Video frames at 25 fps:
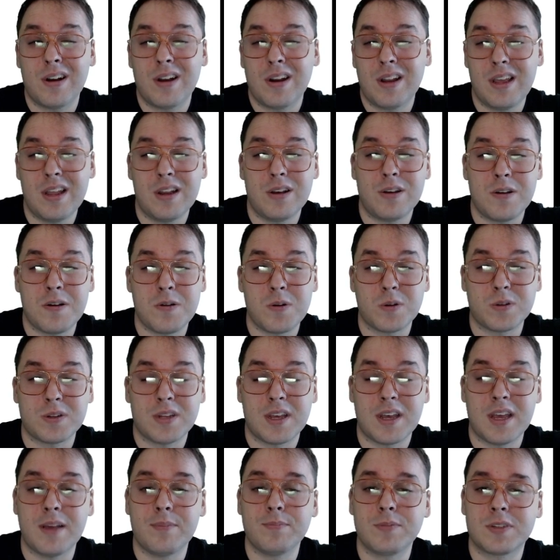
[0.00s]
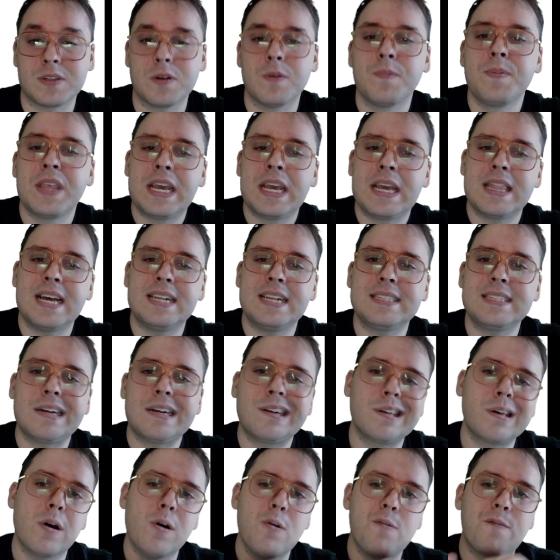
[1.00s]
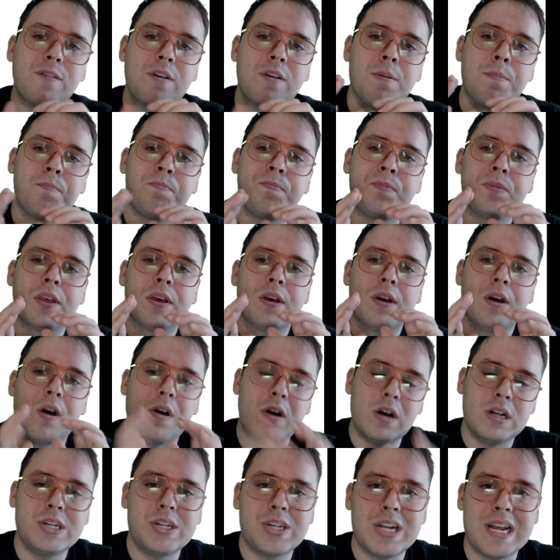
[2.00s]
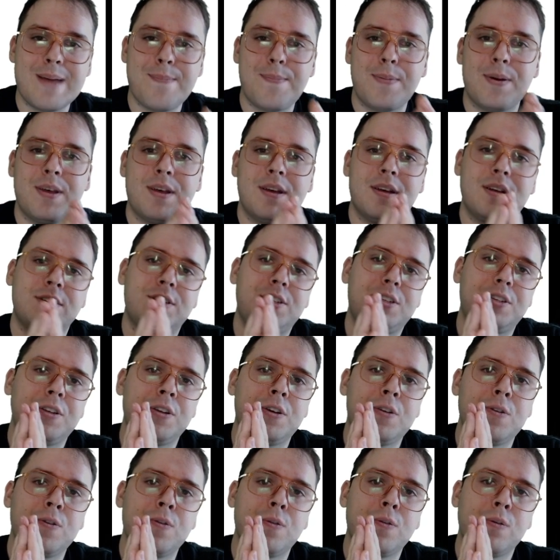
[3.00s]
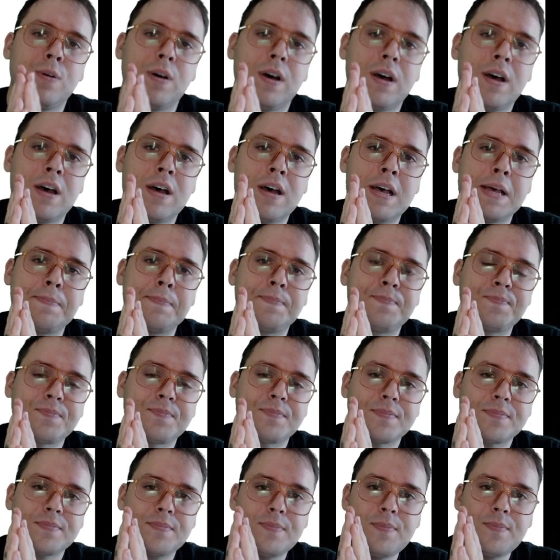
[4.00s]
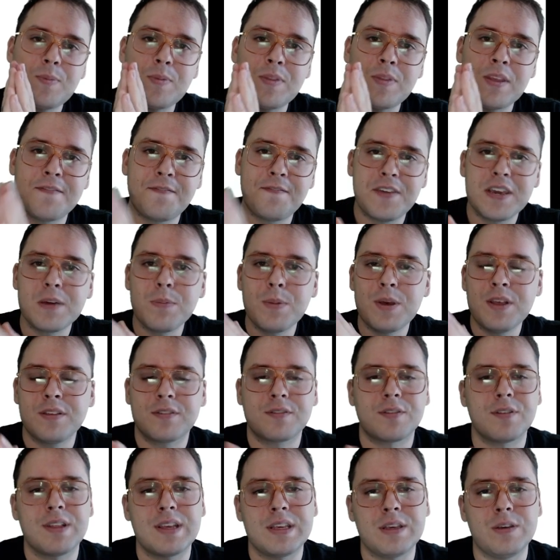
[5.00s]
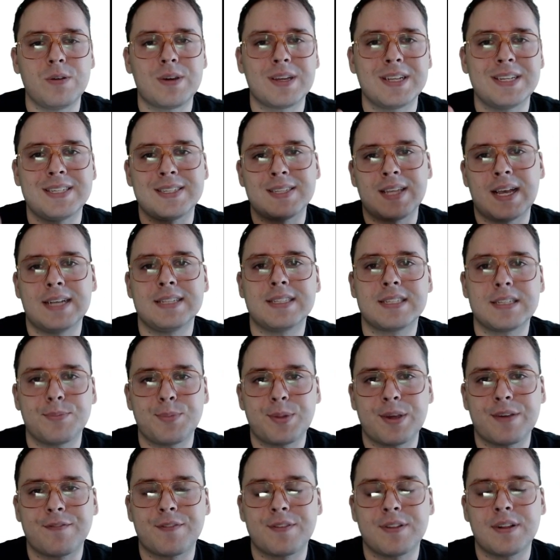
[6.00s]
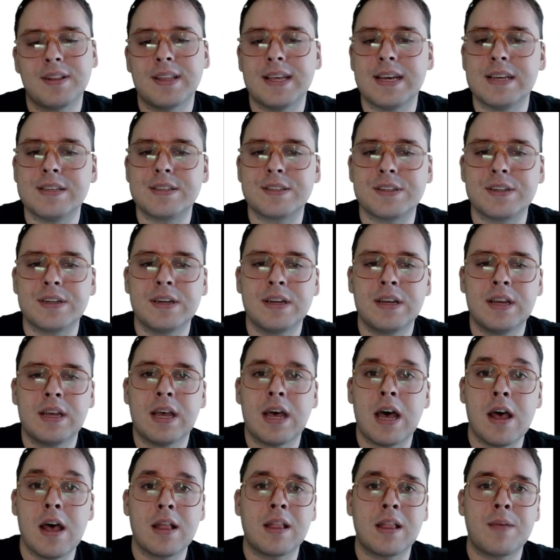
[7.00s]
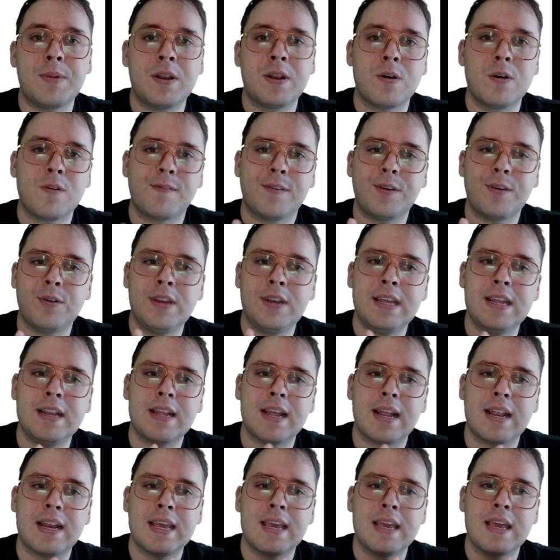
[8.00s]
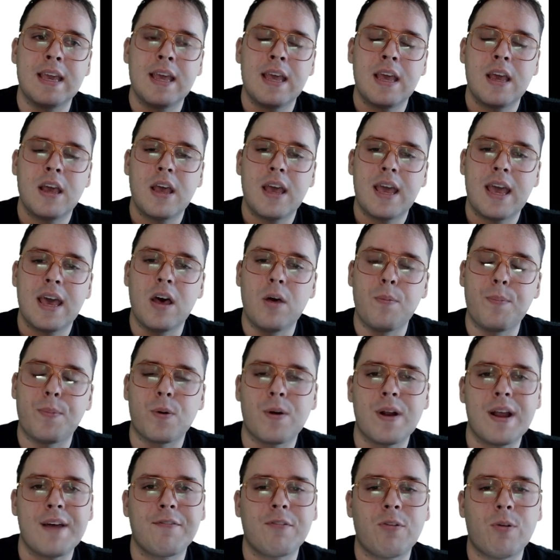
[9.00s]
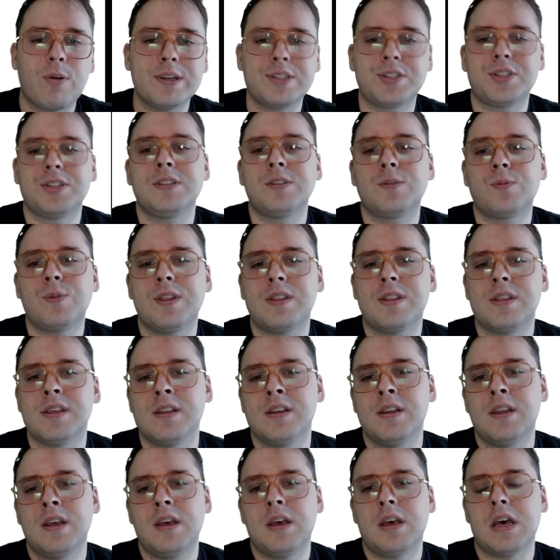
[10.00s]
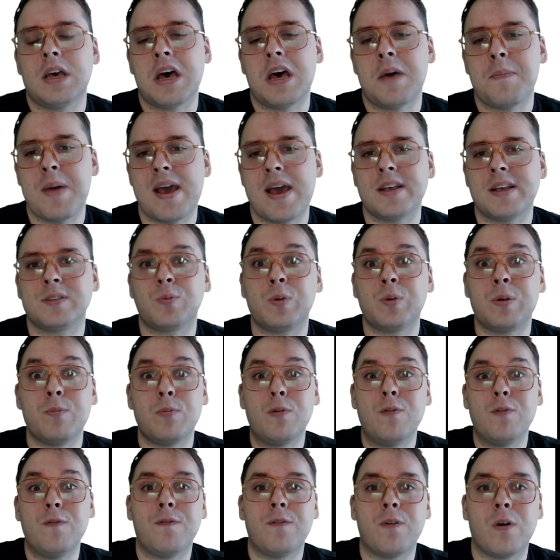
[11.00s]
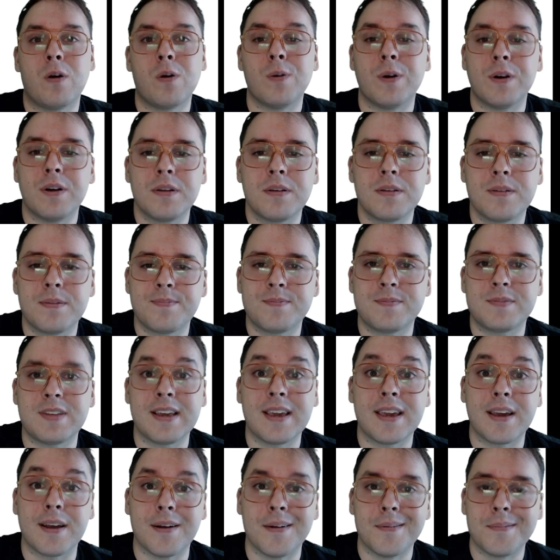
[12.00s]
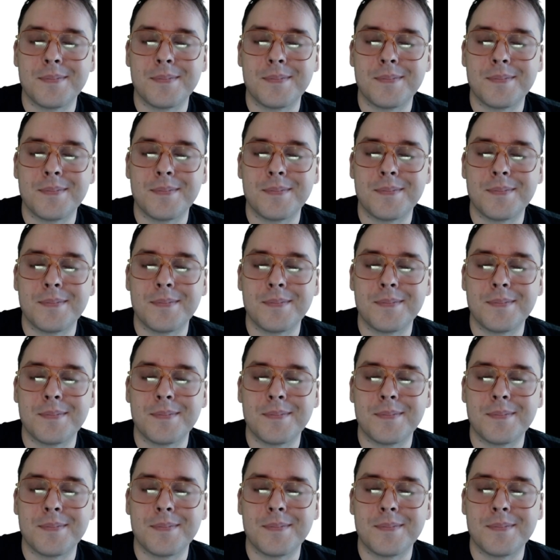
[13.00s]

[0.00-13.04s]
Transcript: in no time. So that's how to go from Onshape to Figma so that you can design something for the laser. Let me know if you need any help or have questions with it as we move forward. Take care.